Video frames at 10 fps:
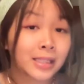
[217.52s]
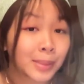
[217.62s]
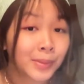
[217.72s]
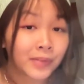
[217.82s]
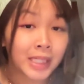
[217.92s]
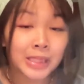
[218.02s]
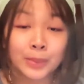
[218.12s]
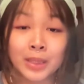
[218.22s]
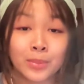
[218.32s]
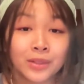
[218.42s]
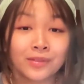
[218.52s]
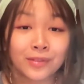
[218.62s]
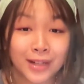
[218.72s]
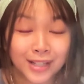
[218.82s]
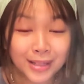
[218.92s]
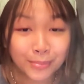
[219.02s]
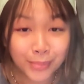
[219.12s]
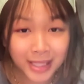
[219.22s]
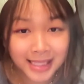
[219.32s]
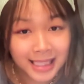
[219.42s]
Some of us may be very
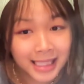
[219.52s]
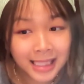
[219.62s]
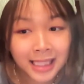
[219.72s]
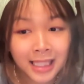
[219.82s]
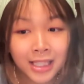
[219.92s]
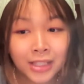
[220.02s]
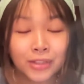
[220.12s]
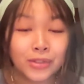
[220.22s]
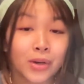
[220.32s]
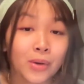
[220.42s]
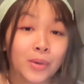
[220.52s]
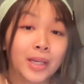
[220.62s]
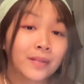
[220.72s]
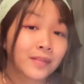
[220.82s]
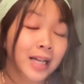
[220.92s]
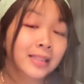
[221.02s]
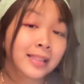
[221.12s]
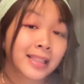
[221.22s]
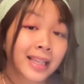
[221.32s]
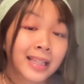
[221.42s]
busy, so if that's the
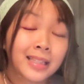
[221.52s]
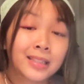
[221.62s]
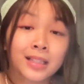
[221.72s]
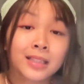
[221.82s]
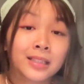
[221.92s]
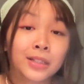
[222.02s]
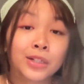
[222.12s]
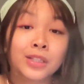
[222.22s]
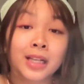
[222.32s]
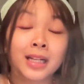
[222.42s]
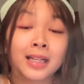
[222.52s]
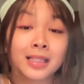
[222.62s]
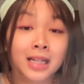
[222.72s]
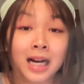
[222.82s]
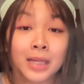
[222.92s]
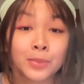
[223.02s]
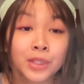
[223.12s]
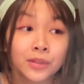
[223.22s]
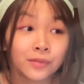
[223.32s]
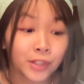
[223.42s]
case, consider setting a
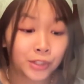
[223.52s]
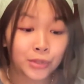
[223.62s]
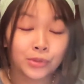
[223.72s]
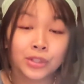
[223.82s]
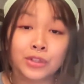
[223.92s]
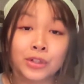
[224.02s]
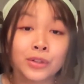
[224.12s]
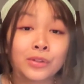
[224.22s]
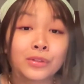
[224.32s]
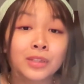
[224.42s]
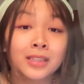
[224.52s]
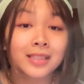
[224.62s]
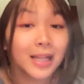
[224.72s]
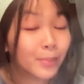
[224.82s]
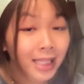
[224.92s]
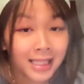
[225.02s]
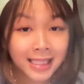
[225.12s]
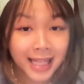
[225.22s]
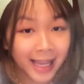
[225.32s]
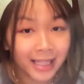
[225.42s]
timer for you to journal 10 minutes a
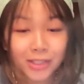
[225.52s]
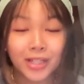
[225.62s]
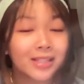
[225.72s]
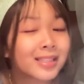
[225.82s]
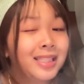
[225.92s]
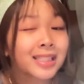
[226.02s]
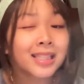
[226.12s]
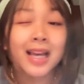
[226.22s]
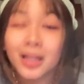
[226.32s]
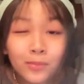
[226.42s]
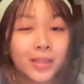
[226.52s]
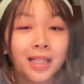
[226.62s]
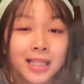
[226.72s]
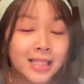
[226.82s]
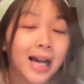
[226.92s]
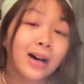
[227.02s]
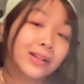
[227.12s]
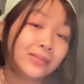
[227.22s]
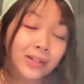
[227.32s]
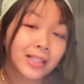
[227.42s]
day, just 10 minutes out
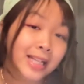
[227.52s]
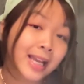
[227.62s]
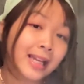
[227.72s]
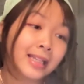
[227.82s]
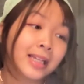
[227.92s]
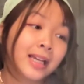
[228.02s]
of our day